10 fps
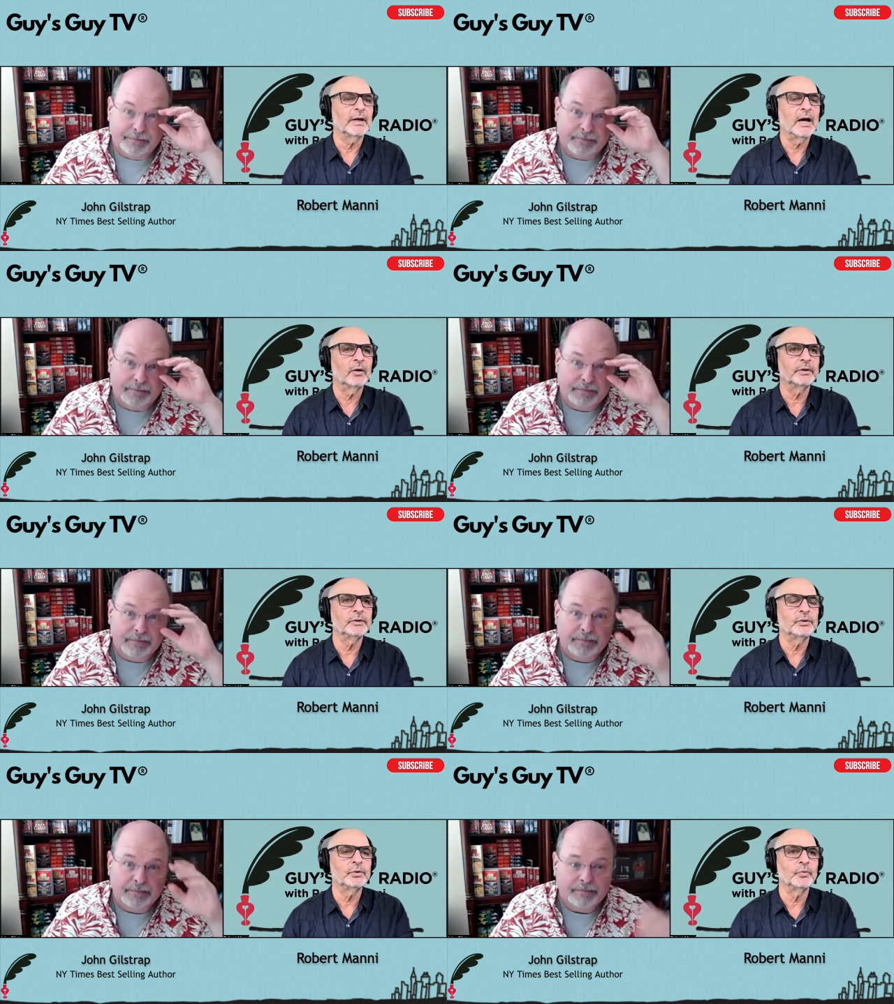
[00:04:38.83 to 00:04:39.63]
Speaker 1: How
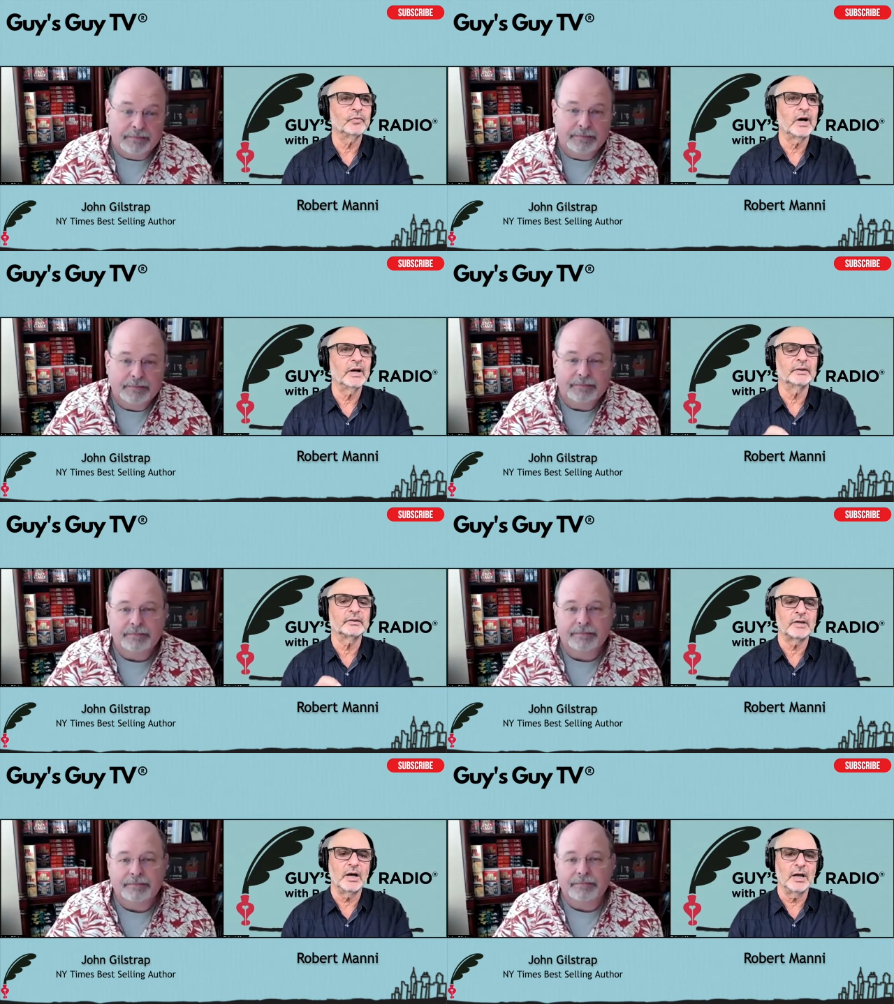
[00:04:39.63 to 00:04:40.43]
did you find the
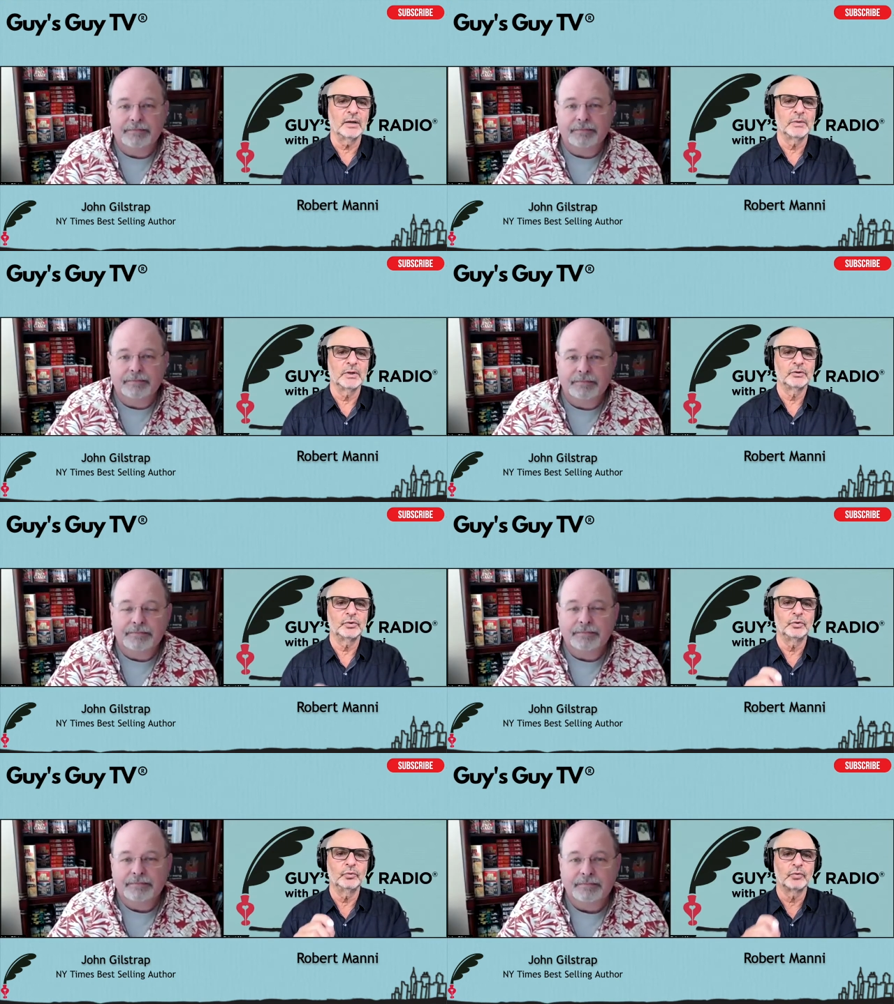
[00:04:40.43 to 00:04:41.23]
time
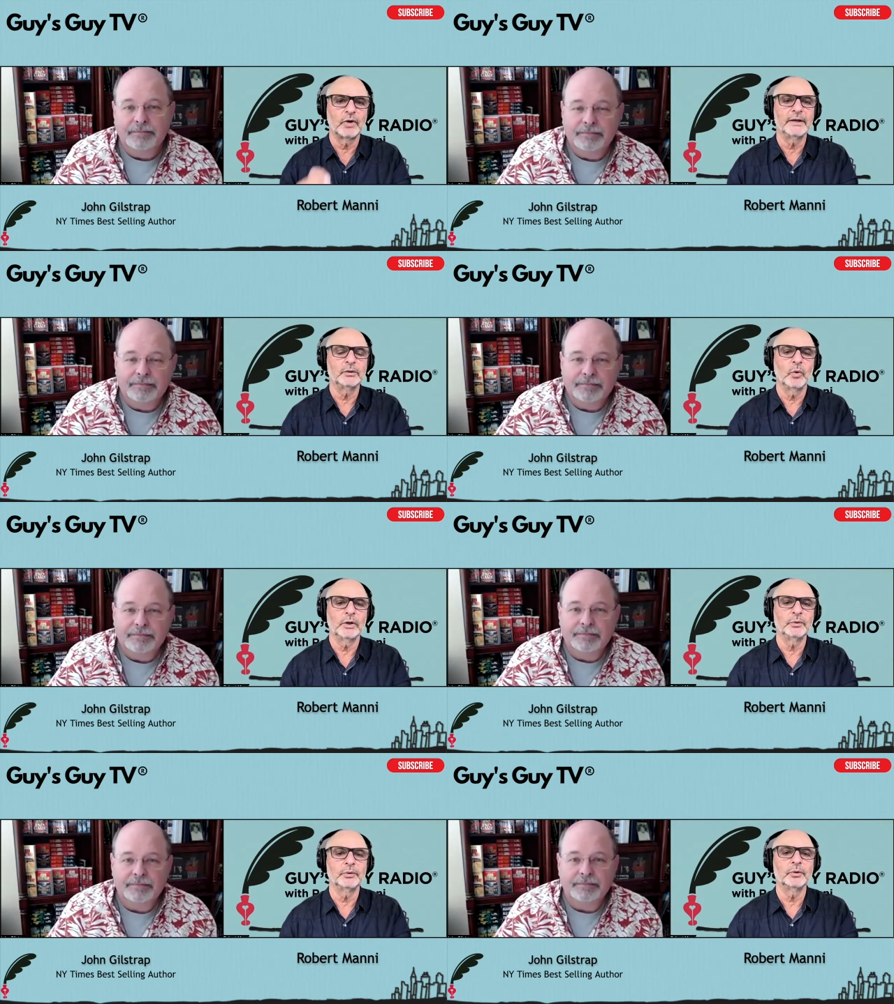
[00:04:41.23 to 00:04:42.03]
to write when
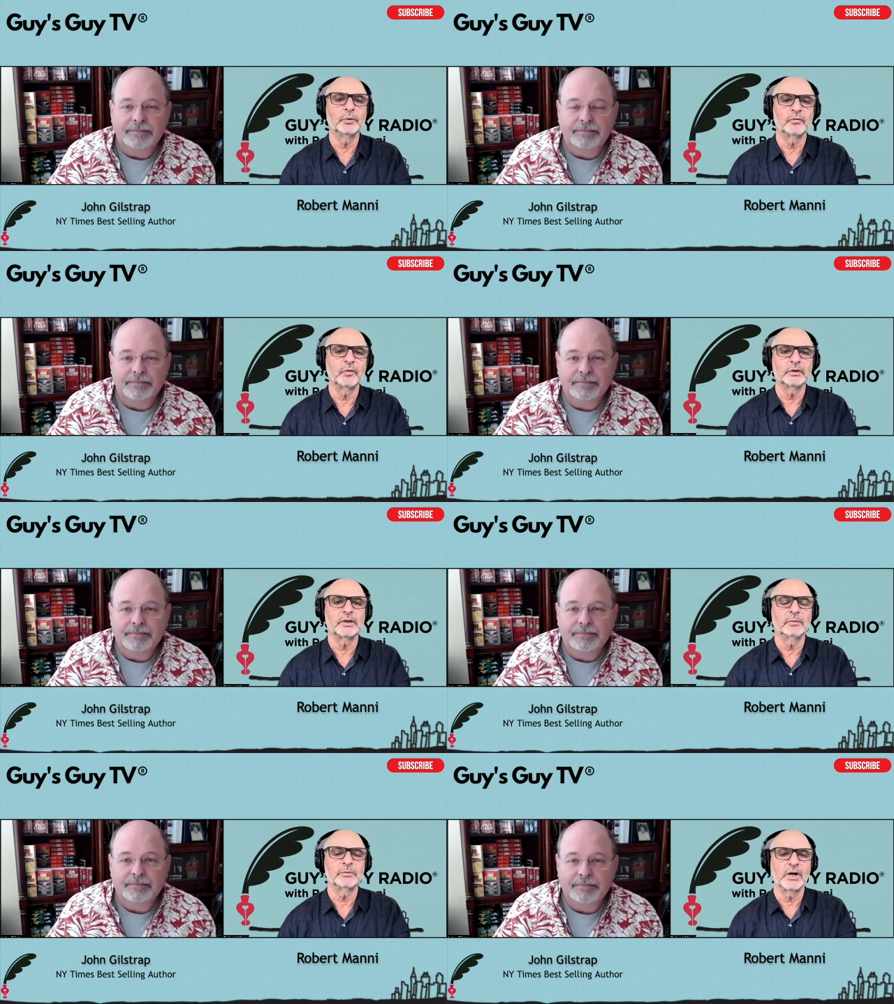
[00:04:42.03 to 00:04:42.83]
you were doing a
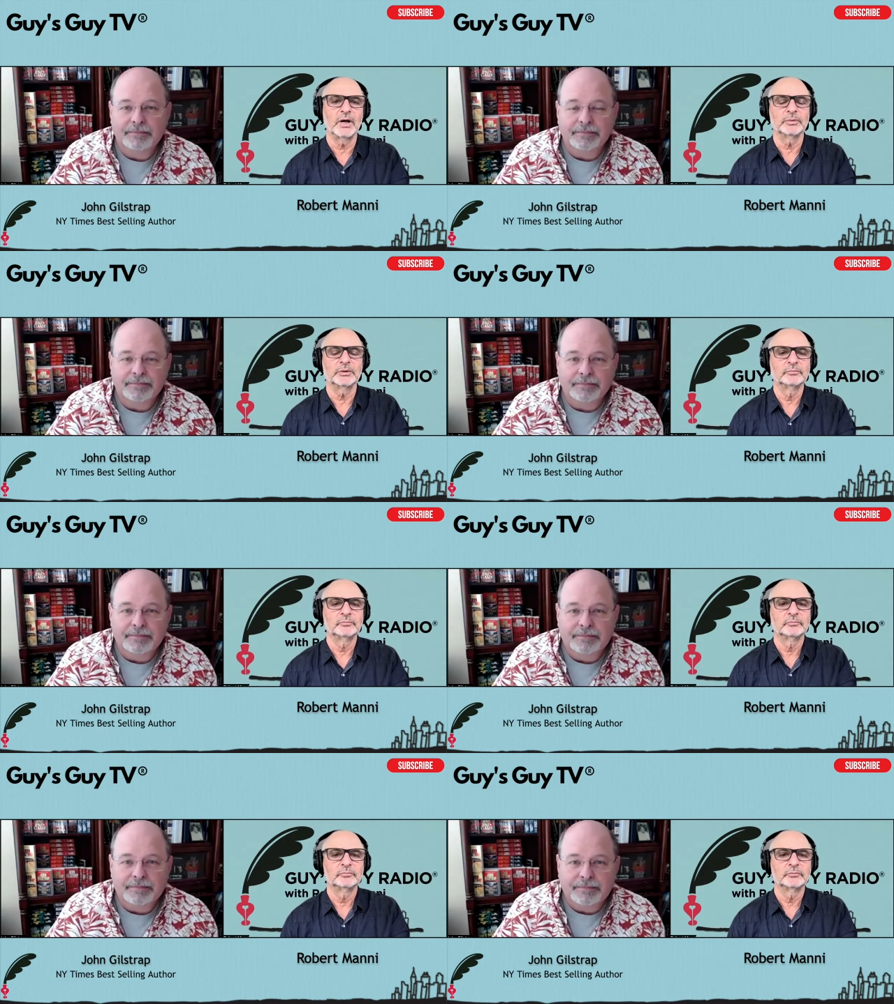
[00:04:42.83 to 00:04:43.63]
full-time job?
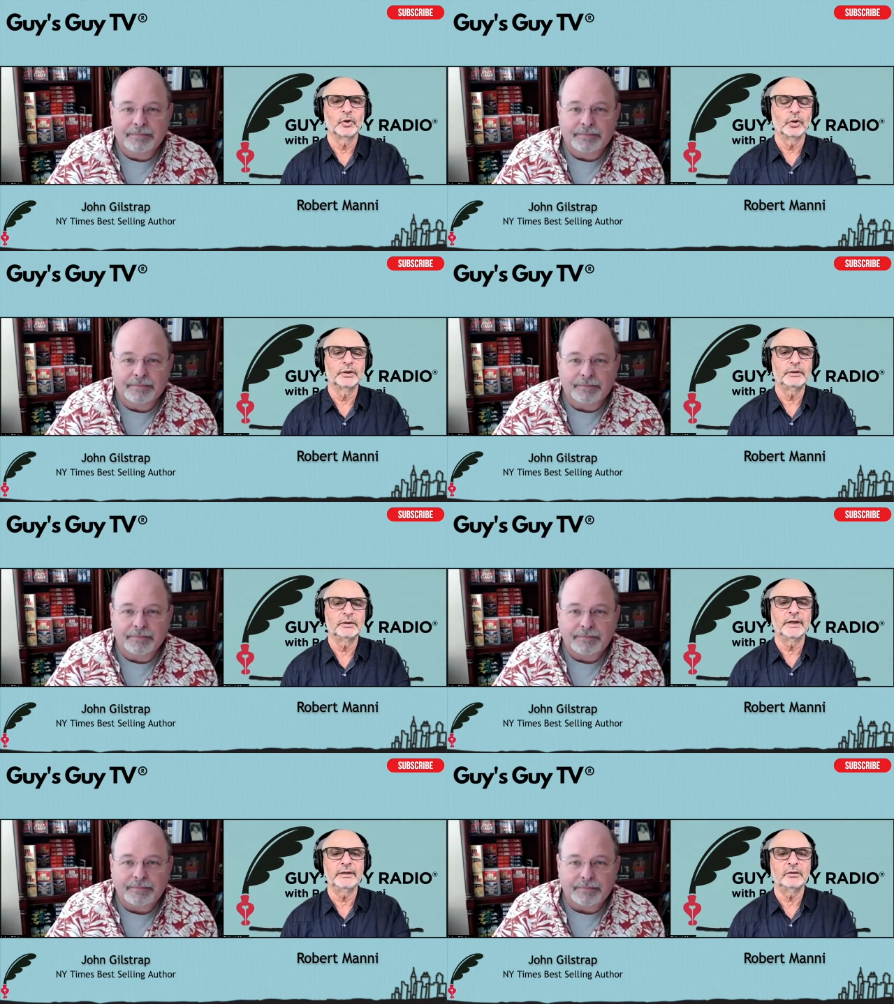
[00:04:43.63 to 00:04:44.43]
Early,
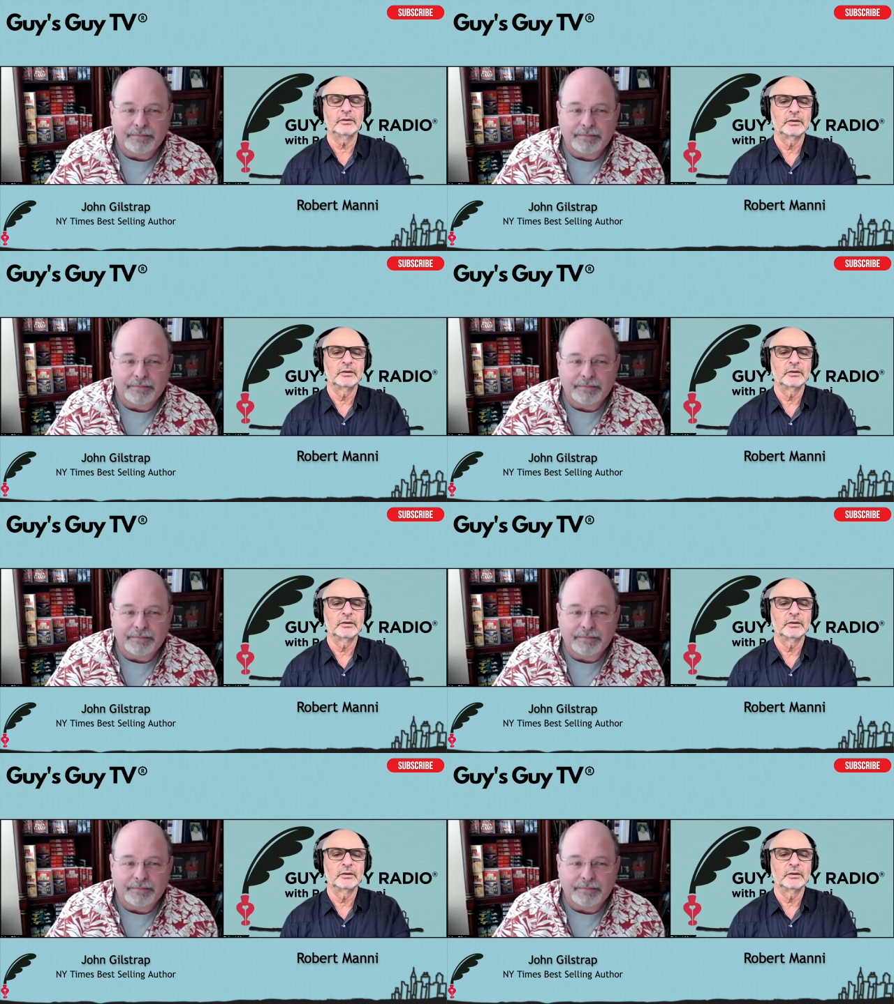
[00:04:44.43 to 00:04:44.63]
late?